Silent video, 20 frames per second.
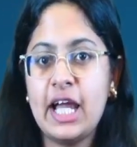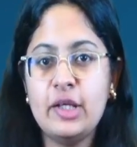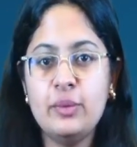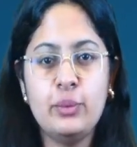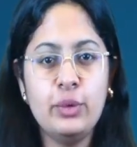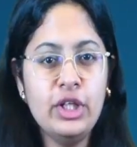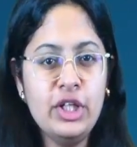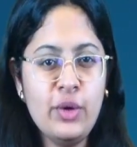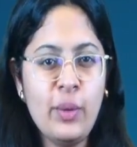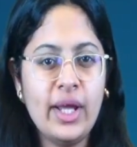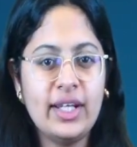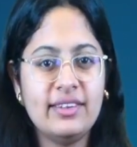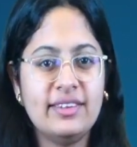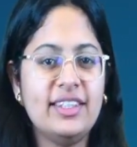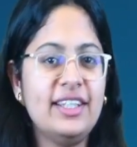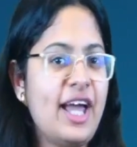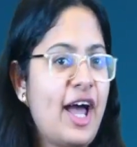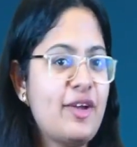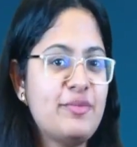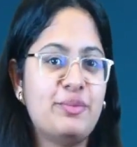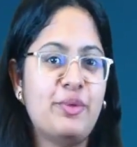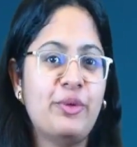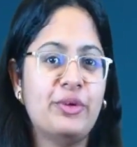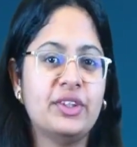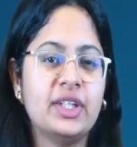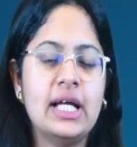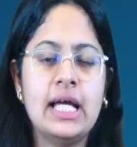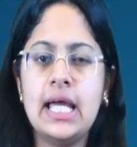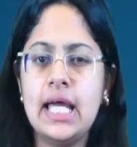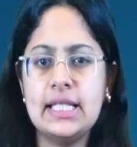video editing and more,
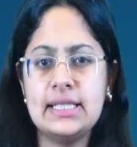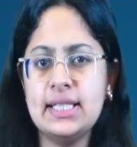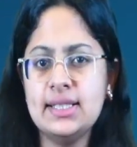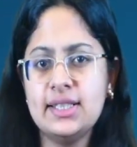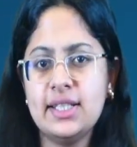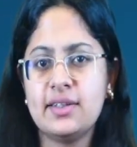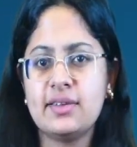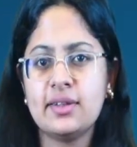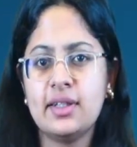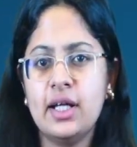isn't it?